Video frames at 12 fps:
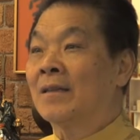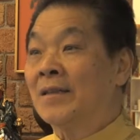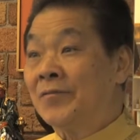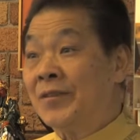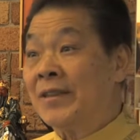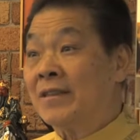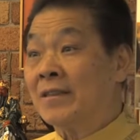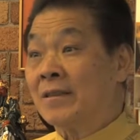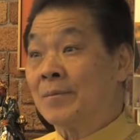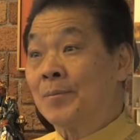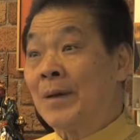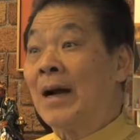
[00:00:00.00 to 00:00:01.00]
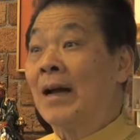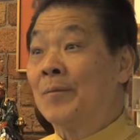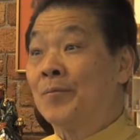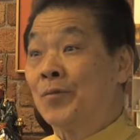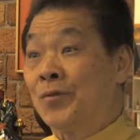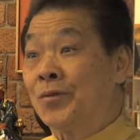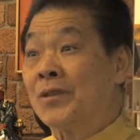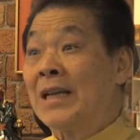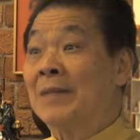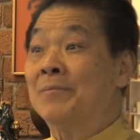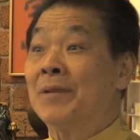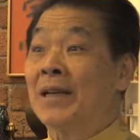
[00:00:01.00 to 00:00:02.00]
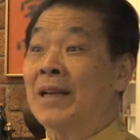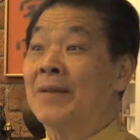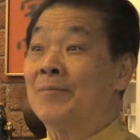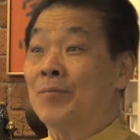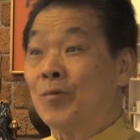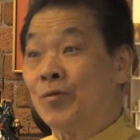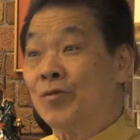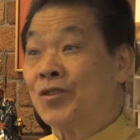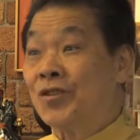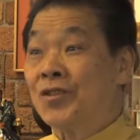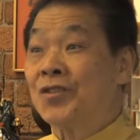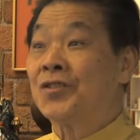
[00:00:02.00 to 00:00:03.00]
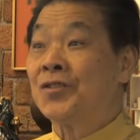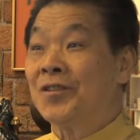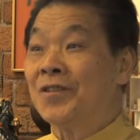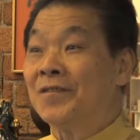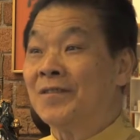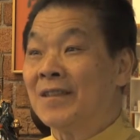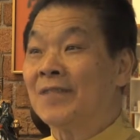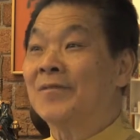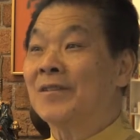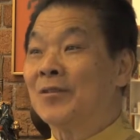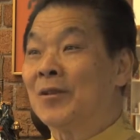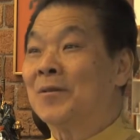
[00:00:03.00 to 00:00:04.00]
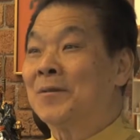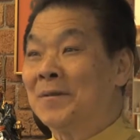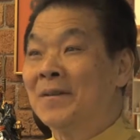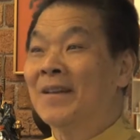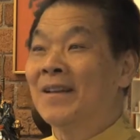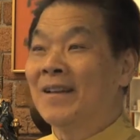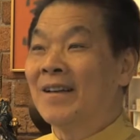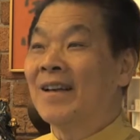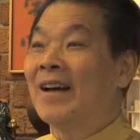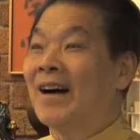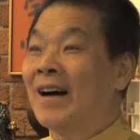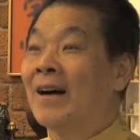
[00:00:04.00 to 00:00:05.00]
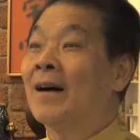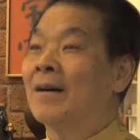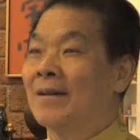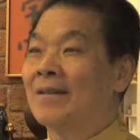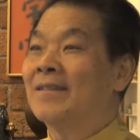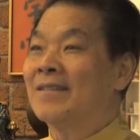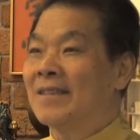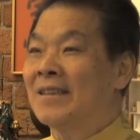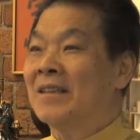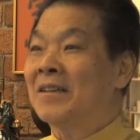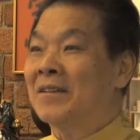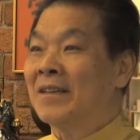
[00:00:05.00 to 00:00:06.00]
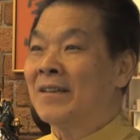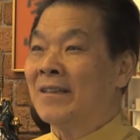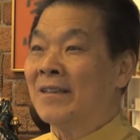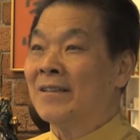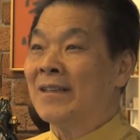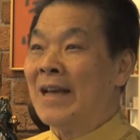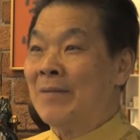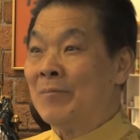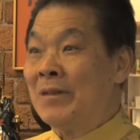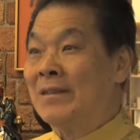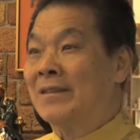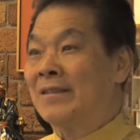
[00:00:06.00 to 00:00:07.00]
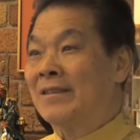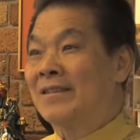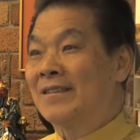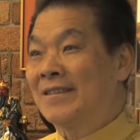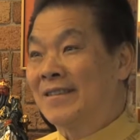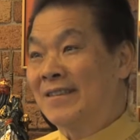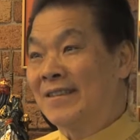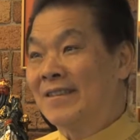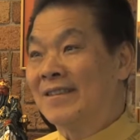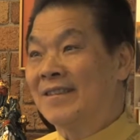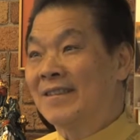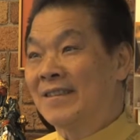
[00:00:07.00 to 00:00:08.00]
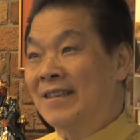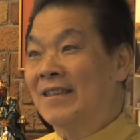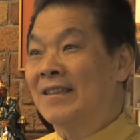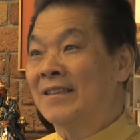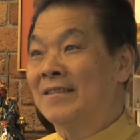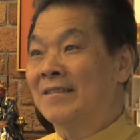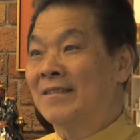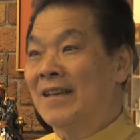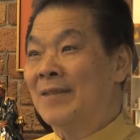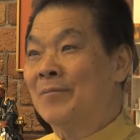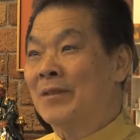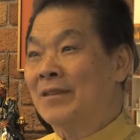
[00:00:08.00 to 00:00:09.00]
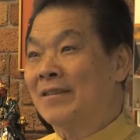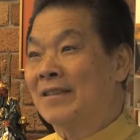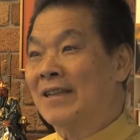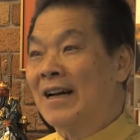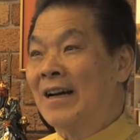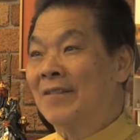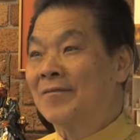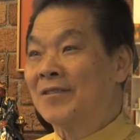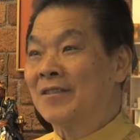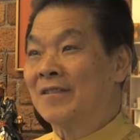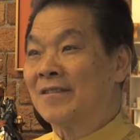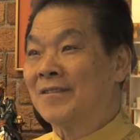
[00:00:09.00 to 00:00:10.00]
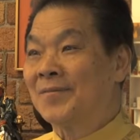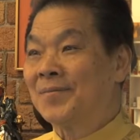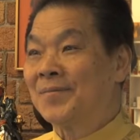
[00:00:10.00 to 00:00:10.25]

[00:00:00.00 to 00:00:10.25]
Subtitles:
defeated by Bruce and became Bruce's student, even though, you know, he didn't admit it. He didn't admit it after,